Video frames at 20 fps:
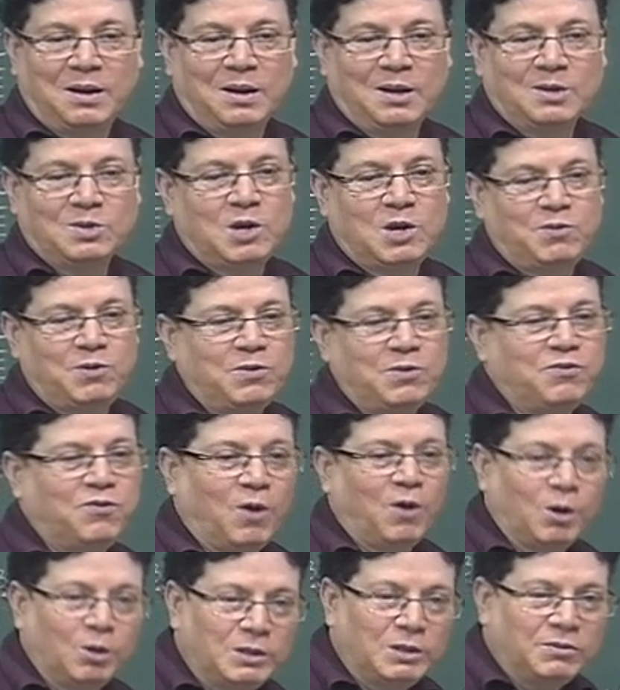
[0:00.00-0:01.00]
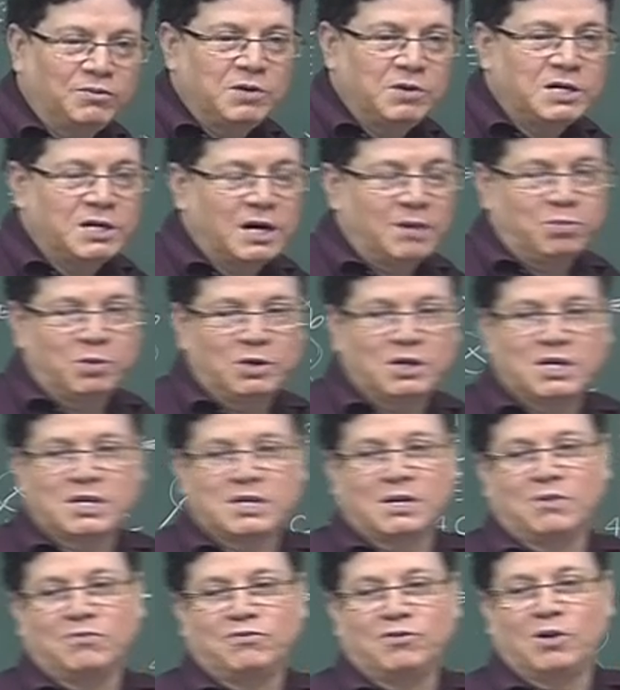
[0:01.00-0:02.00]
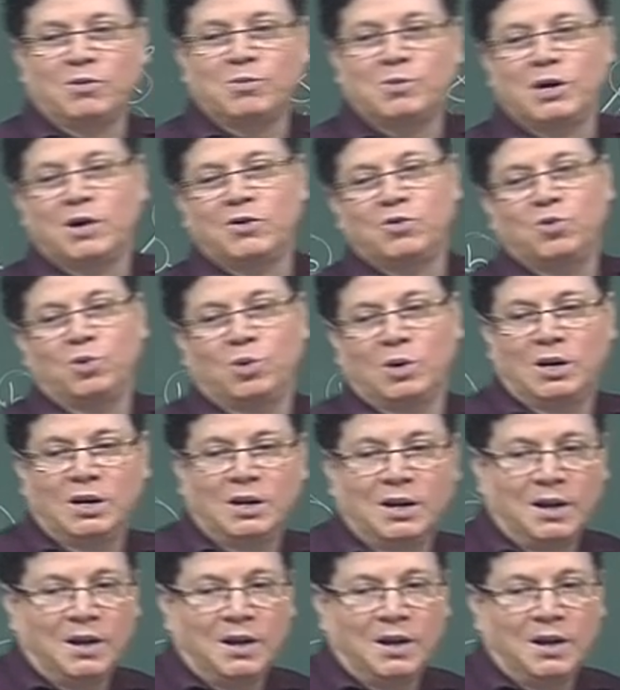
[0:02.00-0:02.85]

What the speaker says: So, if you follow the Fisher projection formula rule,